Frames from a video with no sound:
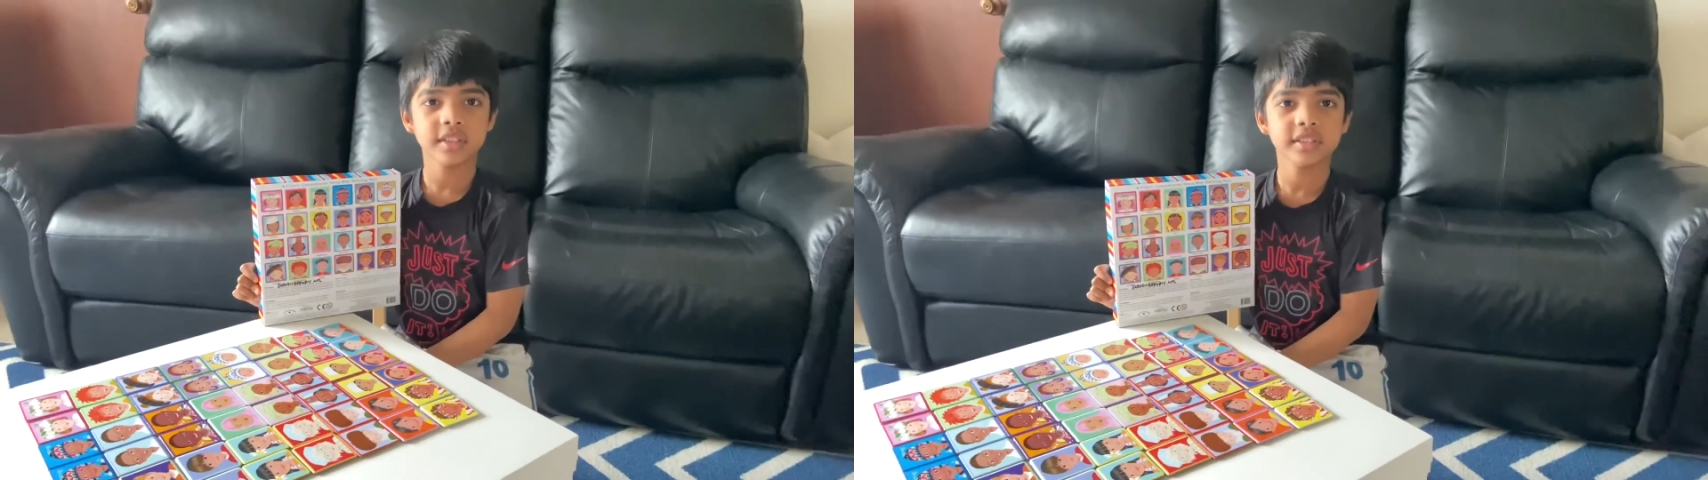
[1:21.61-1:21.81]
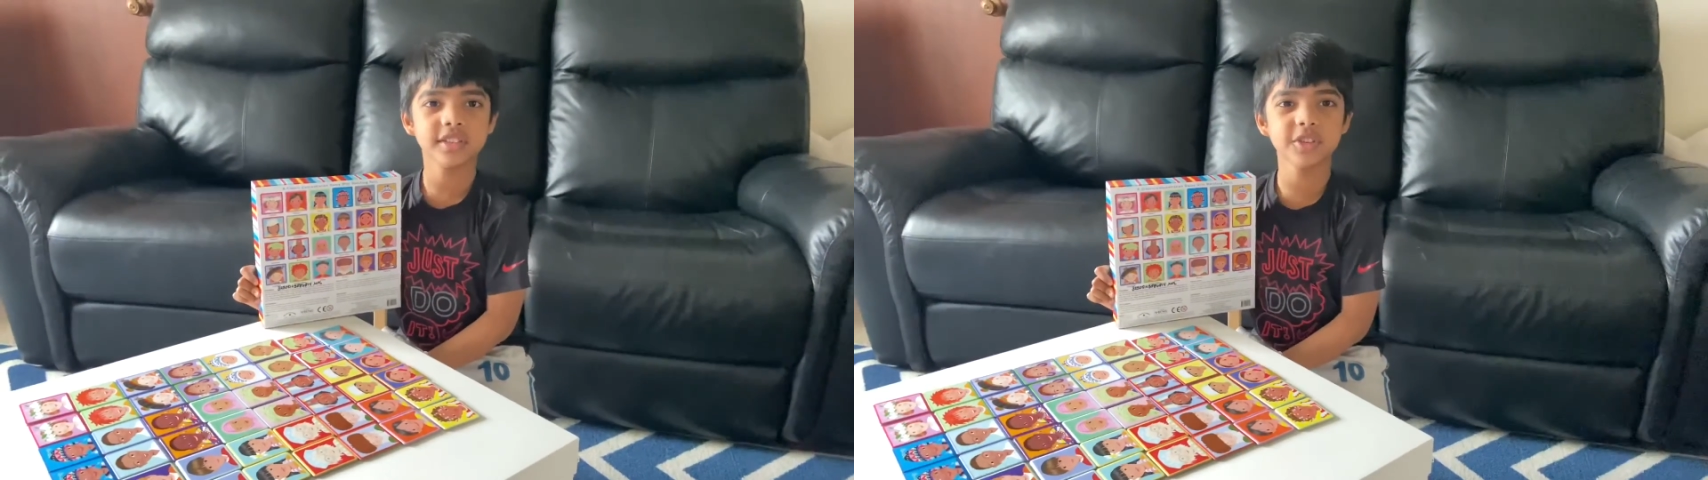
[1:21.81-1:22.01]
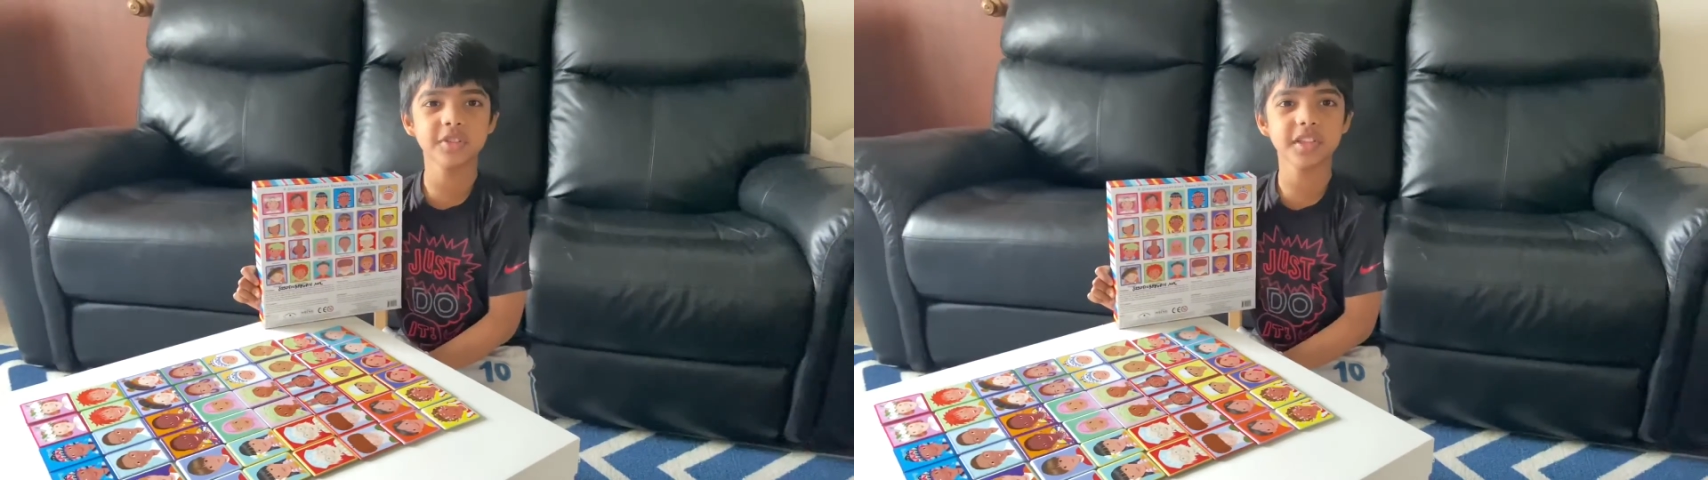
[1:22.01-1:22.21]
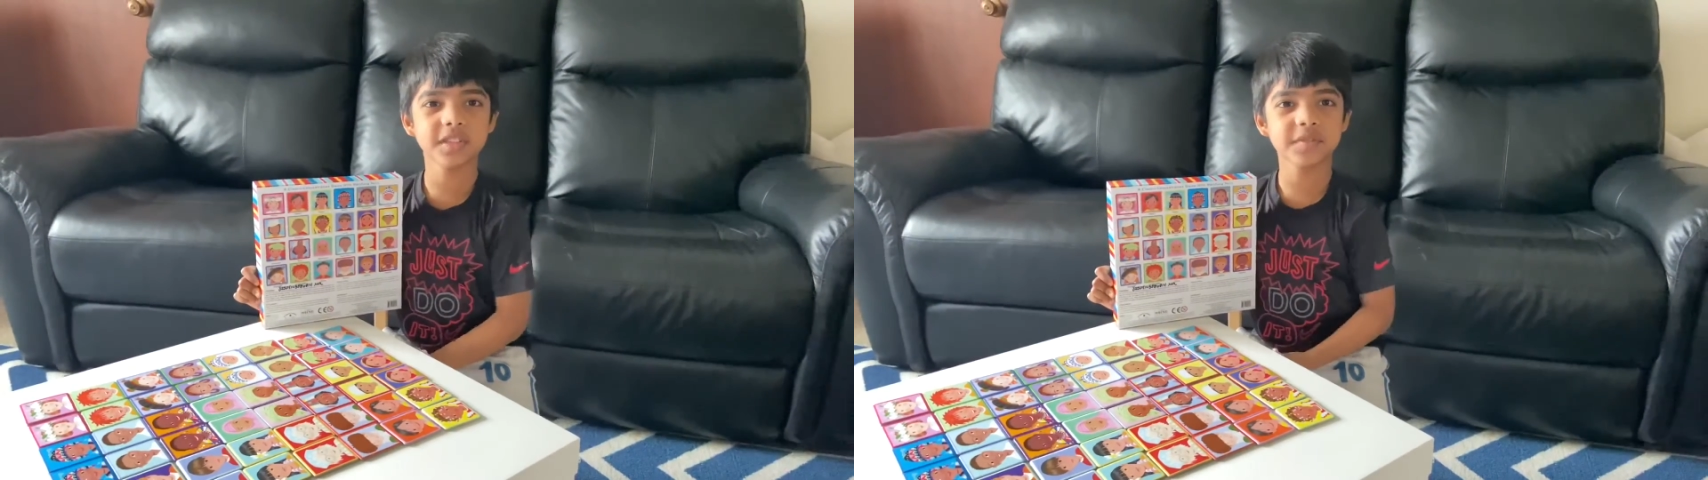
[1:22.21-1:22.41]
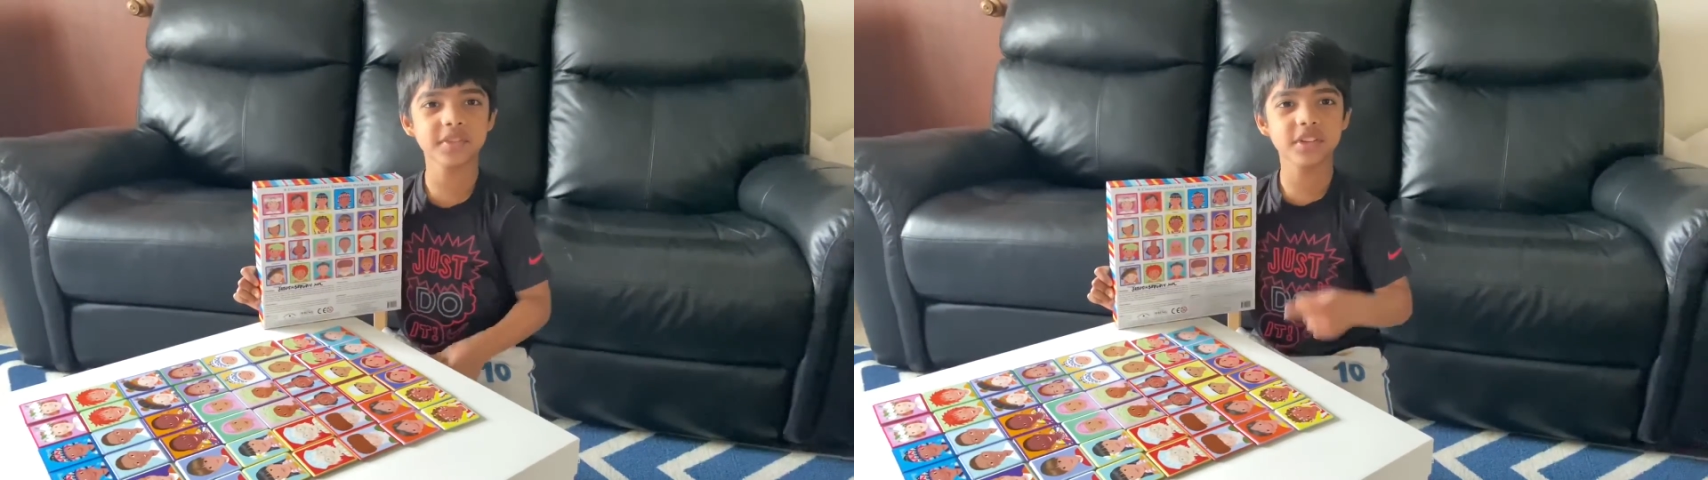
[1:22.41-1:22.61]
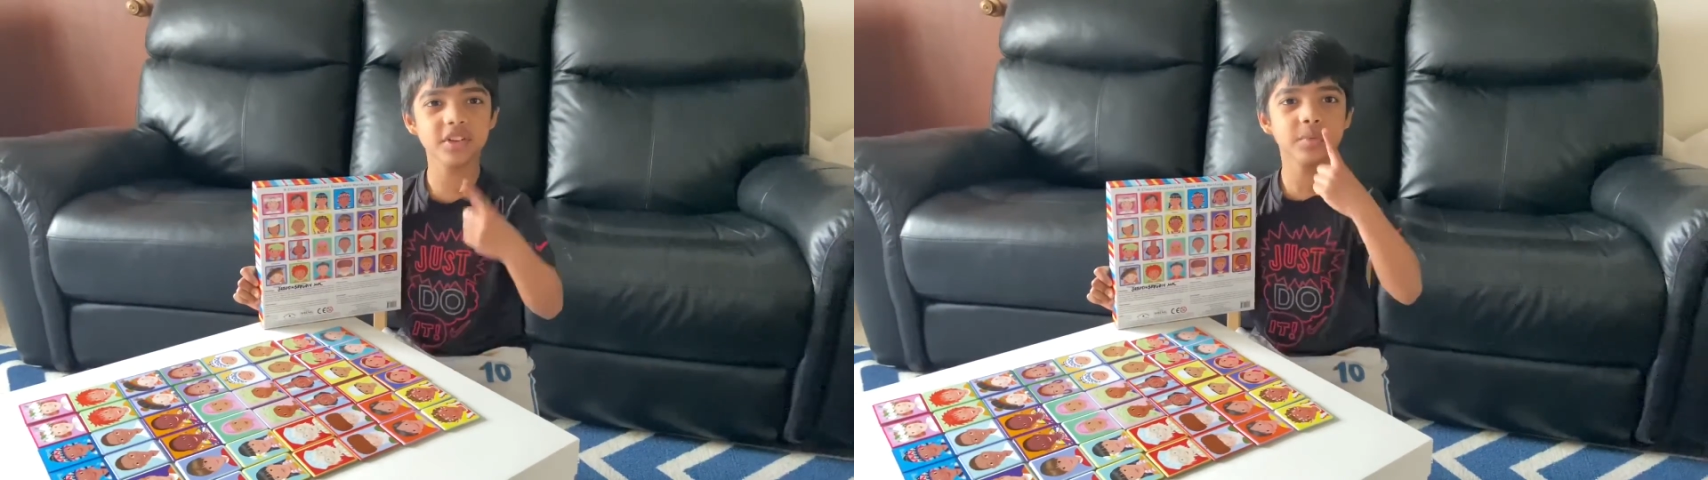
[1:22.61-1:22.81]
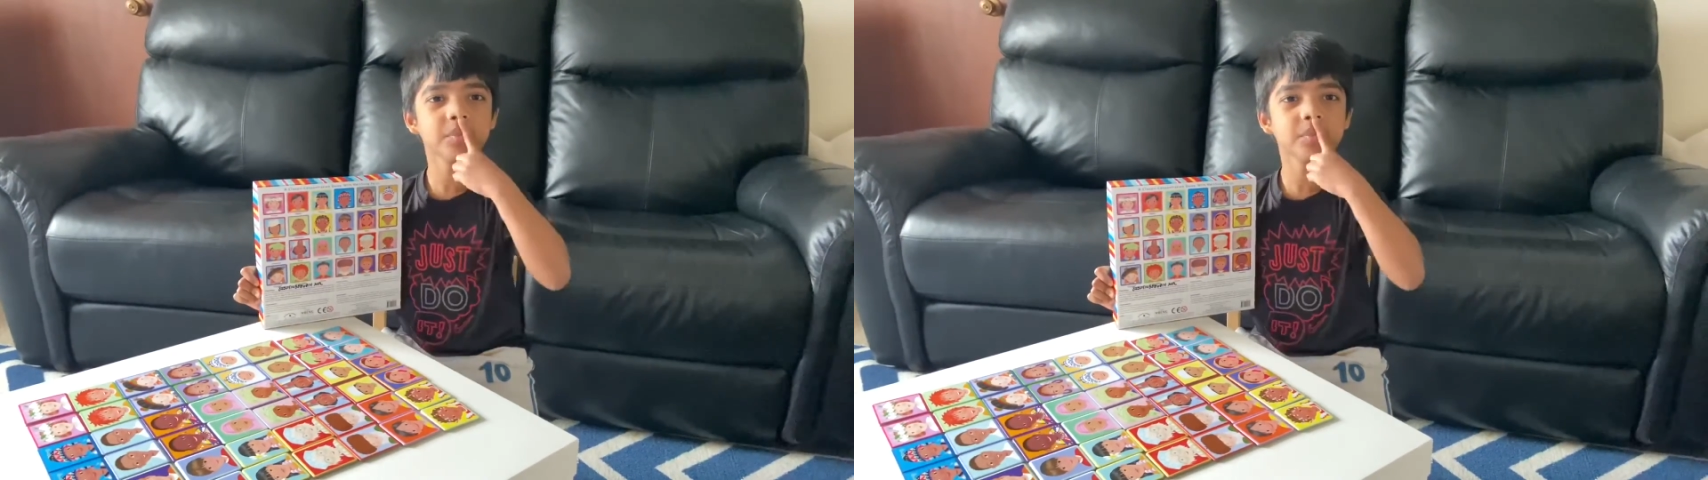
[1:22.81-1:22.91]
See you in the next video.